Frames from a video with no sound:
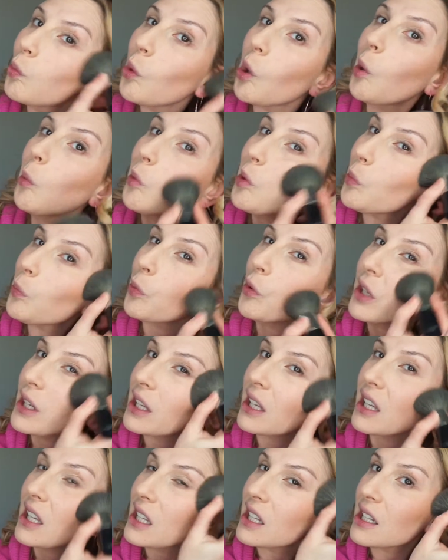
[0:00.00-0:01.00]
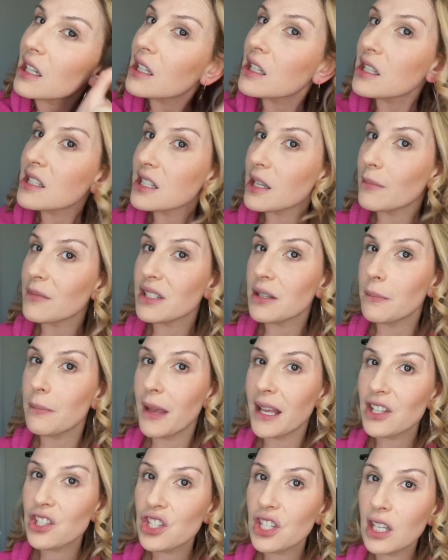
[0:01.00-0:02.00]
I'm gonna bring in some
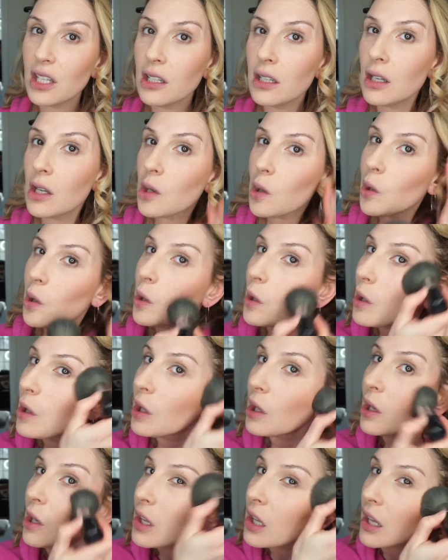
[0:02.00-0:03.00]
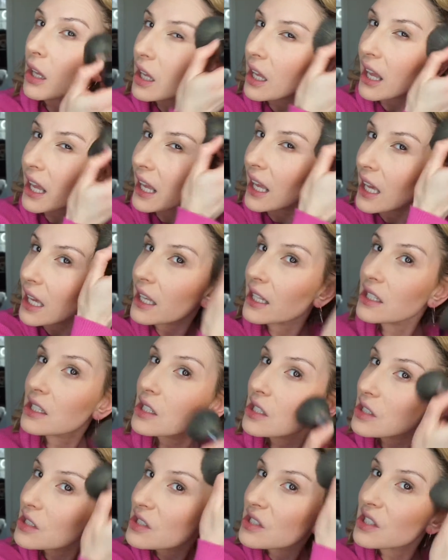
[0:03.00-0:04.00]
dimension and
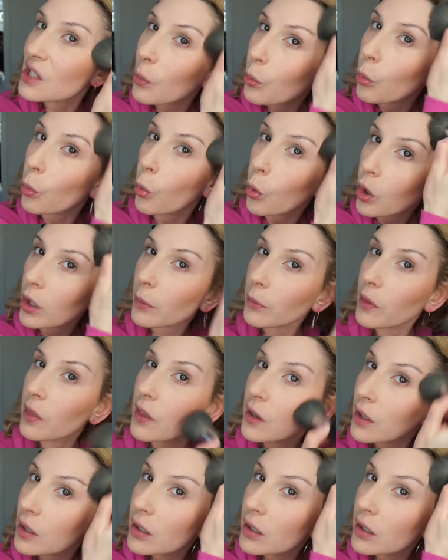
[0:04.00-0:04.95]
some warmth.